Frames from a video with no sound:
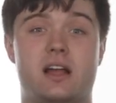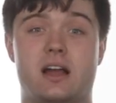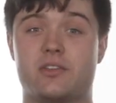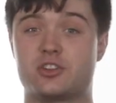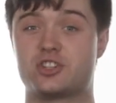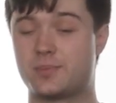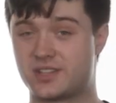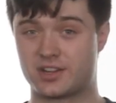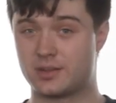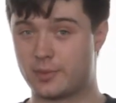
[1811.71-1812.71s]
The
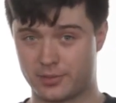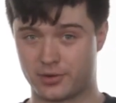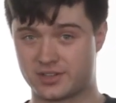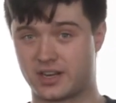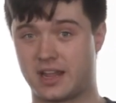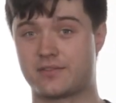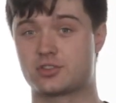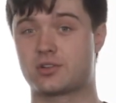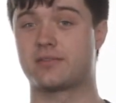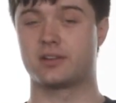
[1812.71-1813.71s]
chipset on the motherboard is going to have a
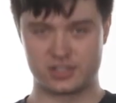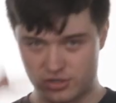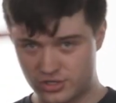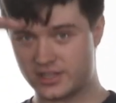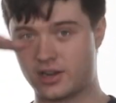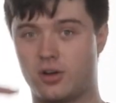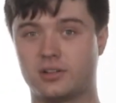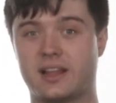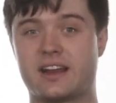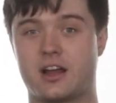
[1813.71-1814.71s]
driver. It's usually
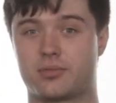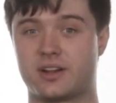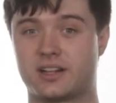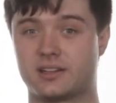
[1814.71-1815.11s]
all laid out pretty